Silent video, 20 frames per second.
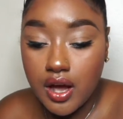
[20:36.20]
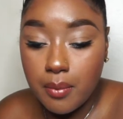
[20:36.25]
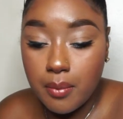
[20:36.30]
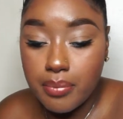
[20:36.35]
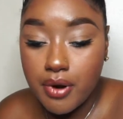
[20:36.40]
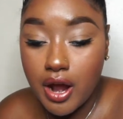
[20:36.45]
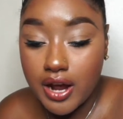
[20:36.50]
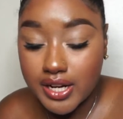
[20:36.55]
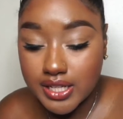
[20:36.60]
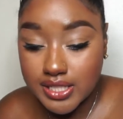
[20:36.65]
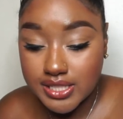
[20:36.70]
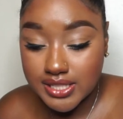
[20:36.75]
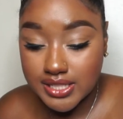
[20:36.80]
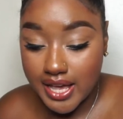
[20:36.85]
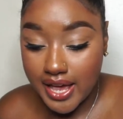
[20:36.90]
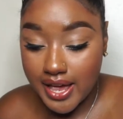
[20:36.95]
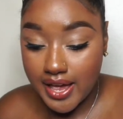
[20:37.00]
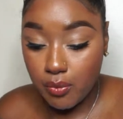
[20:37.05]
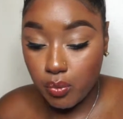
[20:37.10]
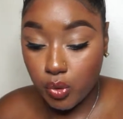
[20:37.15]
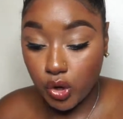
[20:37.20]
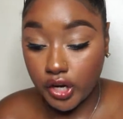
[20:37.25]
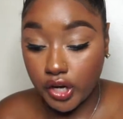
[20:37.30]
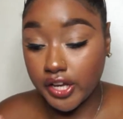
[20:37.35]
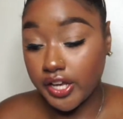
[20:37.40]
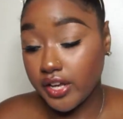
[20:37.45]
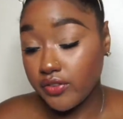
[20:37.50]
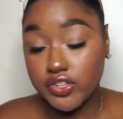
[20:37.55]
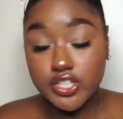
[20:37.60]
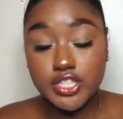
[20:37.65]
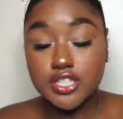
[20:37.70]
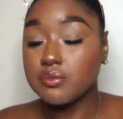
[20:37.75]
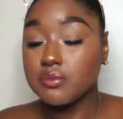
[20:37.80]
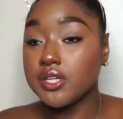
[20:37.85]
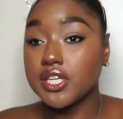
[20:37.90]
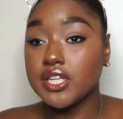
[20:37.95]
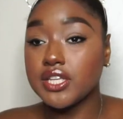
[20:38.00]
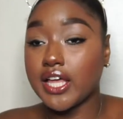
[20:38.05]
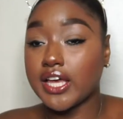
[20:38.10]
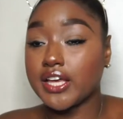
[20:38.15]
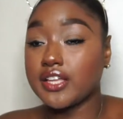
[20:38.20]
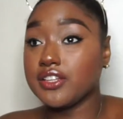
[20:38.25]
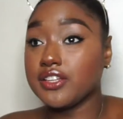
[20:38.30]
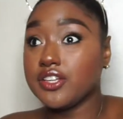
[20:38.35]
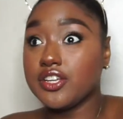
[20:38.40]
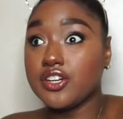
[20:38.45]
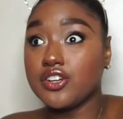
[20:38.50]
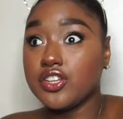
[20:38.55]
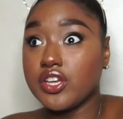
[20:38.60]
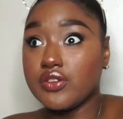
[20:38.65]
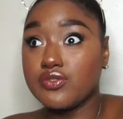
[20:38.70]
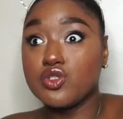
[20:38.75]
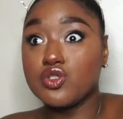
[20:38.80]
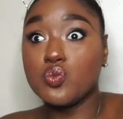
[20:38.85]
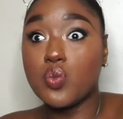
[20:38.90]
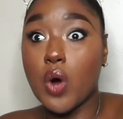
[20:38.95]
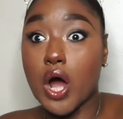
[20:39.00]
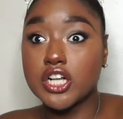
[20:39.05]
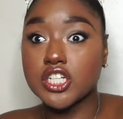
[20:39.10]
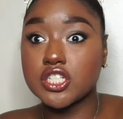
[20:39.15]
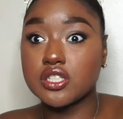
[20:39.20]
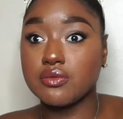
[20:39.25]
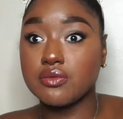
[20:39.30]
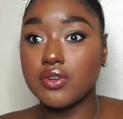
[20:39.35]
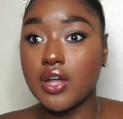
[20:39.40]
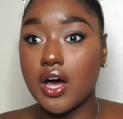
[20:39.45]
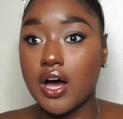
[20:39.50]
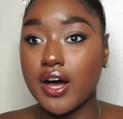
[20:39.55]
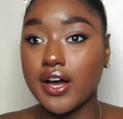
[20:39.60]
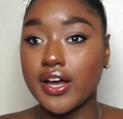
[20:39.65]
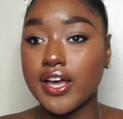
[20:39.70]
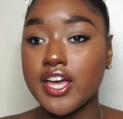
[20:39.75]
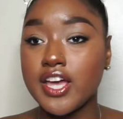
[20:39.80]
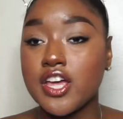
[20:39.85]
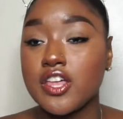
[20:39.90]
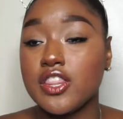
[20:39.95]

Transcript: products that were given to me like literally if you watch the vlog